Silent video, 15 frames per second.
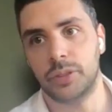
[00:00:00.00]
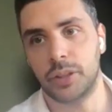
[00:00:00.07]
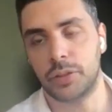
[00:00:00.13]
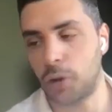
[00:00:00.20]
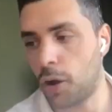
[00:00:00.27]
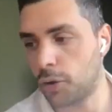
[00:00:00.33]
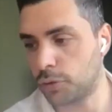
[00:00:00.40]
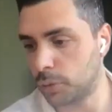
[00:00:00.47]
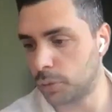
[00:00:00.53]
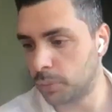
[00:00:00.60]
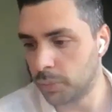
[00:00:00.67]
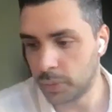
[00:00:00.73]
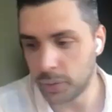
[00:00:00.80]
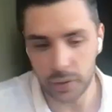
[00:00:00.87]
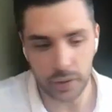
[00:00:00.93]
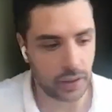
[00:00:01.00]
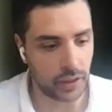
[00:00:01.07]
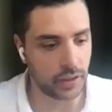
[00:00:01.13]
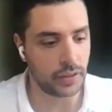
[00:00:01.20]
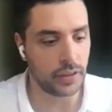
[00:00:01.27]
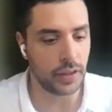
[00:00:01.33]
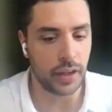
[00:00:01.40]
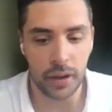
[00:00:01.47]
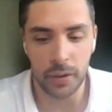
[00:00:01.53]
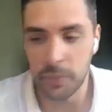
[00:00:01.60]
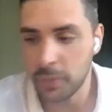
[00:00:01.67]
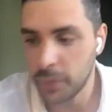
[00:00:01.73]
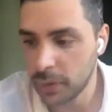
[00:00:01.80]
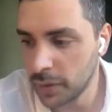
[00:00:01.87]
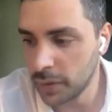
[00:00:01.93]
Just awesome. And
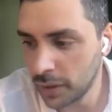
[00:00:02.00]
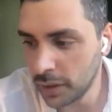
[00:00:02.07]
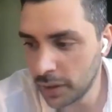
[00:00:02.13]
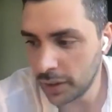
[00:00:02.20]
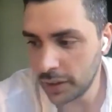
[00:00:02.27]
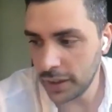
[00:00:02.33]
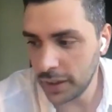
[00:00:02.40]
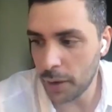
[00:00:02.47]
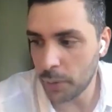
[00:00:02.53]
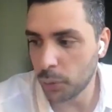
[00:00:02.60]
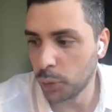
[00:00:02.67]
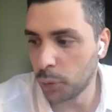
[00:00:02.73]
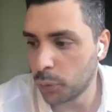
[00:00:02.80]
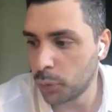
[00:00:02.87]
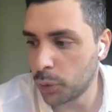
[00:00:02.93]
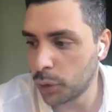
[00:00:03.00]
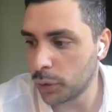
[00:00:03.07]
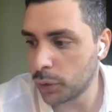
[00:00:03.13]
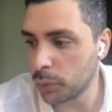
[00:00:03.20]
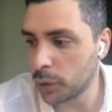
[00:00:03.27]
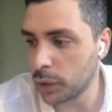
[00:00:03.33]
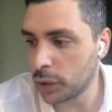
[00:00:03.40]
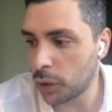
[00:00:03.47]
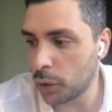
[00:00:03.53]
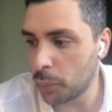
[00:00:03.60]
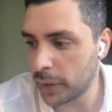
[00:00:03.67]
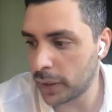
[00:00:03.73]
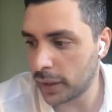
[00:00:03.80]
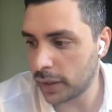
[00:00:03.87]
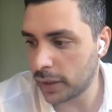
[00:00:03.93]
yeah, we'll
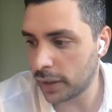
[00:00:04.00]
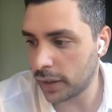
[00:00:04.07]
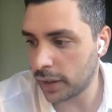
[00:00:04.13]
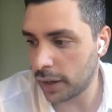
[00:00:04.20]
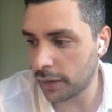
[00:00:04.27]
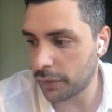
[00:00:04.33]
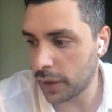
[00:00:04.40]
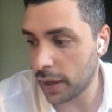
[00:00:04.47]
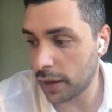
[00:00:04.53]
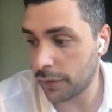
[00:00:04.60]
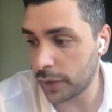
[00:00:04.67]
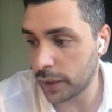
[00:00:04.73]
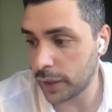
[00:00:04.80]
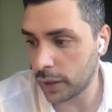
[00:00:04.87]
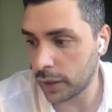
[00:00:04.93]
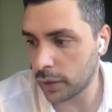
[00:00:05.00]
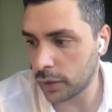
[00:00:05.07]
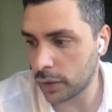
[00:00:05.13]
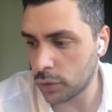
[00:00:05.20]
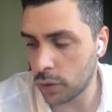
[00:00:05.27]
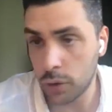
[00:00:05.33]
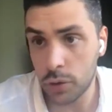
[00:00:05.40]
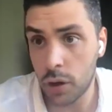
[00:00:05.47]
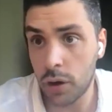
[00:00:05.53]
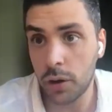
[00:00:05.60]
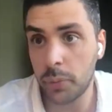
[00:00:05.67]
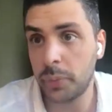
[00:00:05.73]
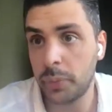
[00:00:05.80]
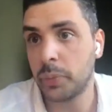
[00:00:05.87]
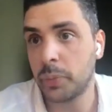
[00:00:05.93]
open it. I think not a
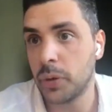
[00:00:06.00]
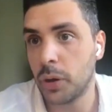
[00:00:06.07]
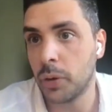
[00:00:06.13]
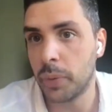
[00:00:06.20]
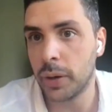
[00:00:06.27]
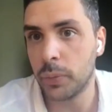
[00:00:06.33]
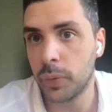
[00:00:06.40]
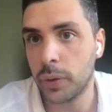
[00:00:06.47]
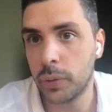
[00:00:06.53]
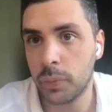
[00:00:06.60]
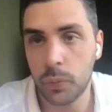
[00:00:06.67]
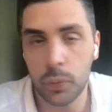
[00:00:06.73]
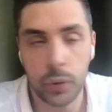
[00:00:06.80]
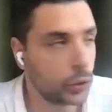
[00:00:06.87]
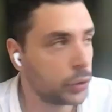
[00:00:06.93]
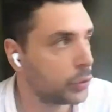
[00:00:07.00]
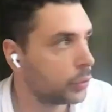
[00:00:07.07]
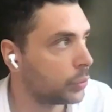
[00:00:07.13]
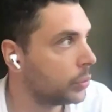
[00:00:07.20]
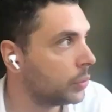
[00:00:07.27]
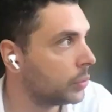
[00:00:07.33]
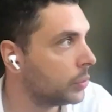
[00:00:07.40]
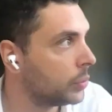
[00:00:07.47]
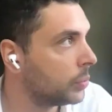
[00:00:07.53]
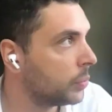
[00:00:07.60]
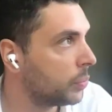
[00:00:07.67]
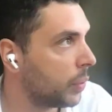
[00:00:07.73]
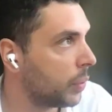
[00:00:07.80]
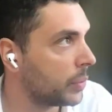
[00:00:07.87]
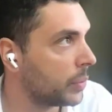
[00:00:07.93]
lot of people know, but we're soon
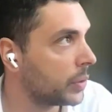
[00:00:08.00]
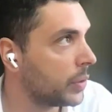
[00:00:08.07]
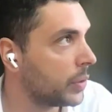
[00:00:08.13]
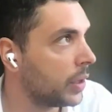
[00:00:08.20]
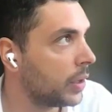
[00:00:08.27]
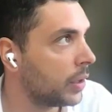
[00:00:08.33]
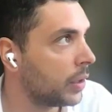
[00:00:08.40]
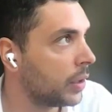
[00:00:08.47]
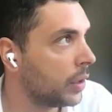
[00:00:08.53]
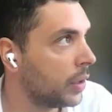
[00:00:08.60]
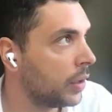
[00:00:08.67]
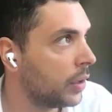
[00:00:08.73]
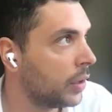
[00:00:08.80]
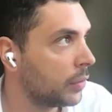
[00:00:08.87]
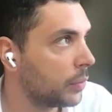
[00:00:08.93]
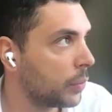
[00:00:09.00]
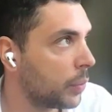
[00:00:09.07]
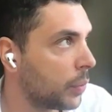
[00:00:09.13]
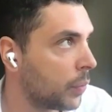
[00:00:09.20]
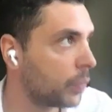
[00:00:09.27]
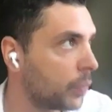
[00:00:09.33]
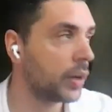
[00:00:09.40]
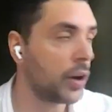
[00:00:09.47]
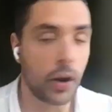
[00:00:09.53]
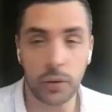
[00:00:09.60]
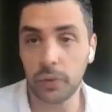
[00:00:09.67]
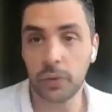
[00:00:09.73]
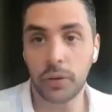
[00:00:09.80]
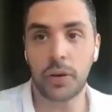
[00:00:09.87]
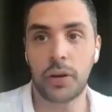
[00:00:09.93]
probably gonna. We
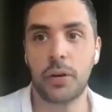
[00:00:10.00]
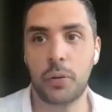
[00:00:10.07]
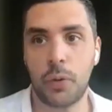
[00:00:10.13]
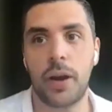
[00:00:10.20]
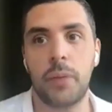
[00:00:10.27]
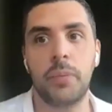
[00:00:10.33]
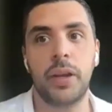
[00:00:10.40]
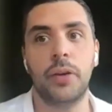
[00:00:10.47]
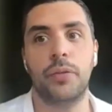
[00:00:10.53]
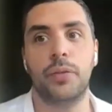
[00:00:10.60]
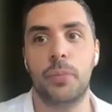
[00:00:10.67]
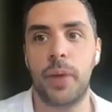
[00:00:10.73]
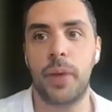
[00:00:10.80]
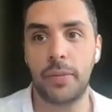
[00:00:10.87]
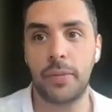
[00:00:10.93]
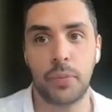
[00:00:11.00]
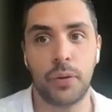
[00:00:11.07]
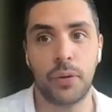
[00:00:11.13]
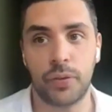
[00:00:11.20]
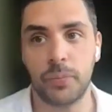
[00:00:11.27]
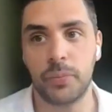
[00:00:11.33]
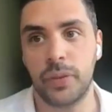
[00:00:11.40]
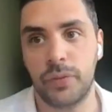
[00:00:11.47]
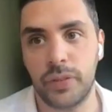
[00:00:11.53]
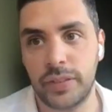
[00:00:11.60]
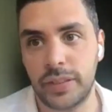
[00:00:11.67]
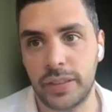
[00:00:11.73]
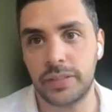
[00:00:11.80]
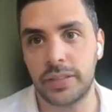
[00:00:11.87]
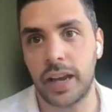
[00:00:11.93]
got quite a bit of demand both from the
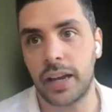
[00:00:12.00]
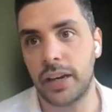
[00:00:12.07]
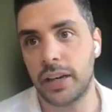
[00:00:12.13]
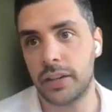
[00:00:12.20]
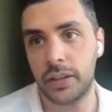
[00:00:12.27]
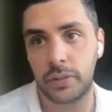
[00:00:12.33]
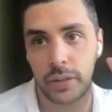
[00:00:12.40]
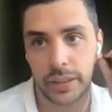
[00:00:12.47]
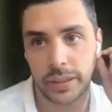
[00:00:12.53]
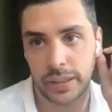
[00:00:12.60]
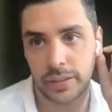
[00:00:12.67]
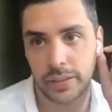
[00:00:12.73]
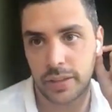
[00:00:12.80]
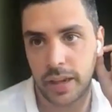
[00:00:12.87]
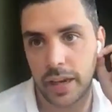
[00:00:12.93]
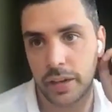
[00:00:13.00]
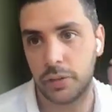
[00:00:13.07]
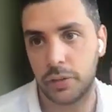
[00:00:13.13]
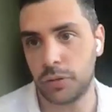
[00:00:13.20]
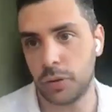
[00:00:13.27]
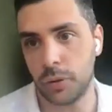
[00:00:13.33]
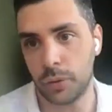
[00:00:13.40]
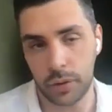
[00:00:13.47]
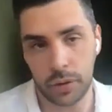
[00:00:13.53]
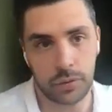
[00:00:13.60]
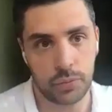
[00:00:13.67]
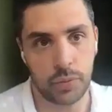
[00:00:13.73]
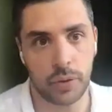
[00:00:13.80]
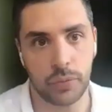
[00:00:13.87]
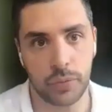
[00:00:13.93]
VC side and the retail side, so
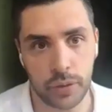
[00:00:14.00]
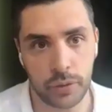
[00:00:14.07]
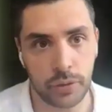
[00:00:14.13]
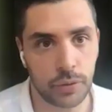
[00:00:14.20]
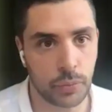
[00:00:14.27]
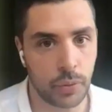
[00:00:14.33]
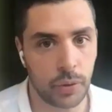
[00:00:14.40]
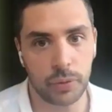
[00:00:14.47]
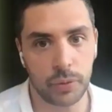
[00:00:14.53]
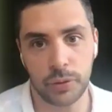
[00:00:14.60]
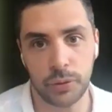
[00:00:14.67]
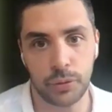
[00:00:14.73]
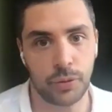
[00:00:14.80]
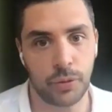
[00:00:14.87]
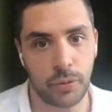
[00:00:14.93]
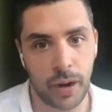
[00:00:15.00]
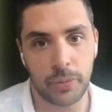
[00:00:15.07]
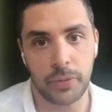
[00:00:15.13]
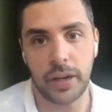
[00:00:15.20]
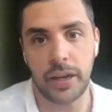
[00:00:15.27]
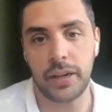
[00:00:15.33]
that's one of the reasons why we reduced the round.